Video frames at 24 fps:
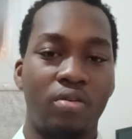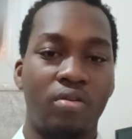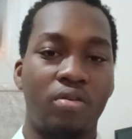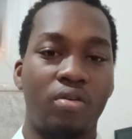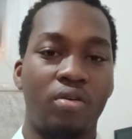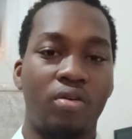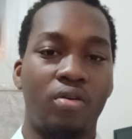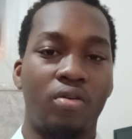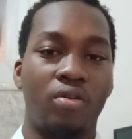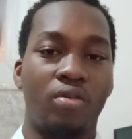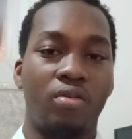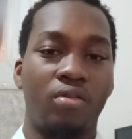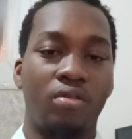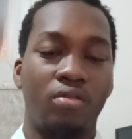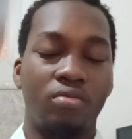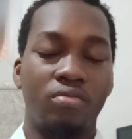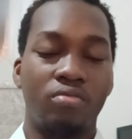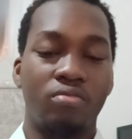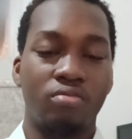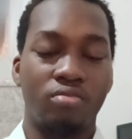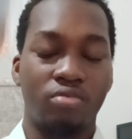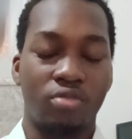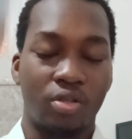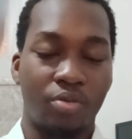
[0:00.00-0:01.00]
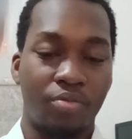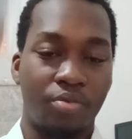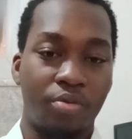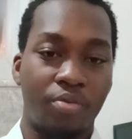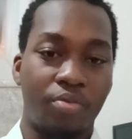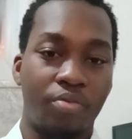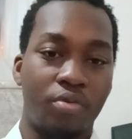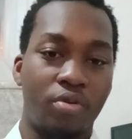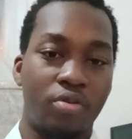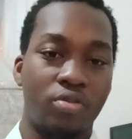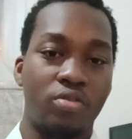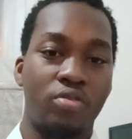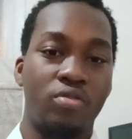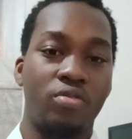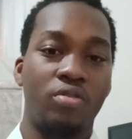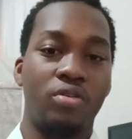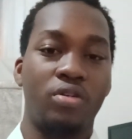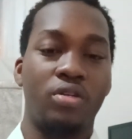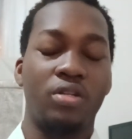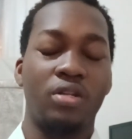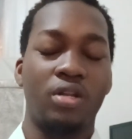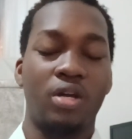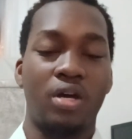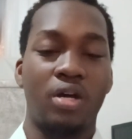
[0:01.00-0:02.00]
or some people also
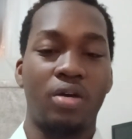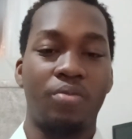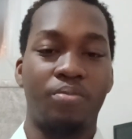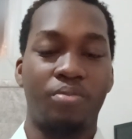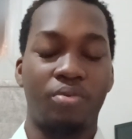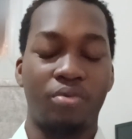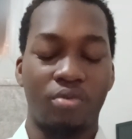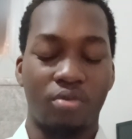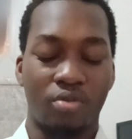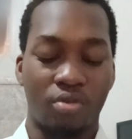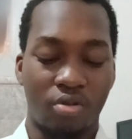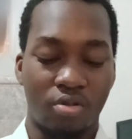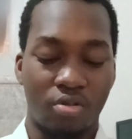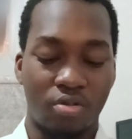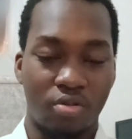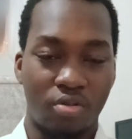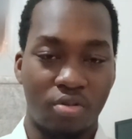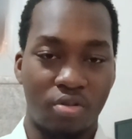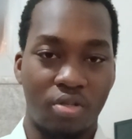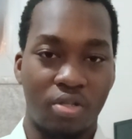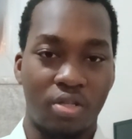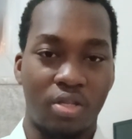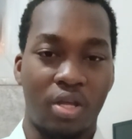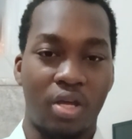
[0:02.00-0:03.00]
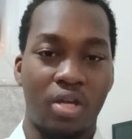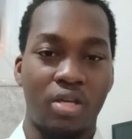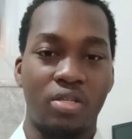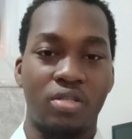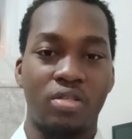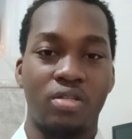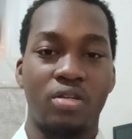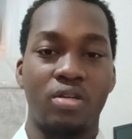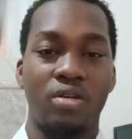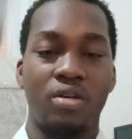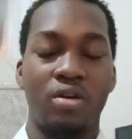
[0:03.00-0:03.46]
know it as